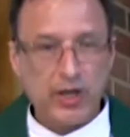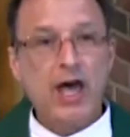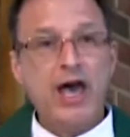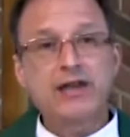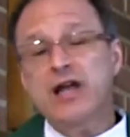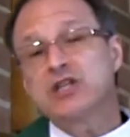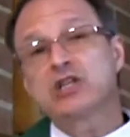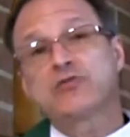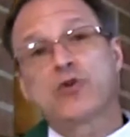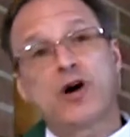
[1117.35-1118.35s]
And not just
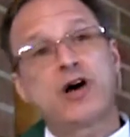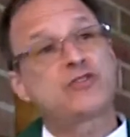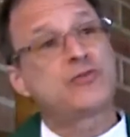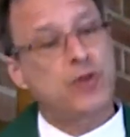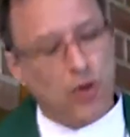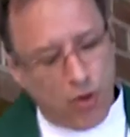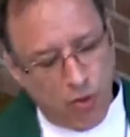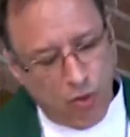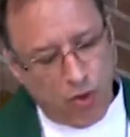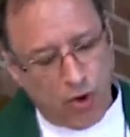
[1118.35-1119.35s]
for us, for the
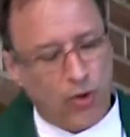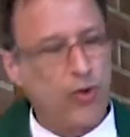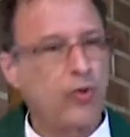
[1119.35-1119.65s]
whole world.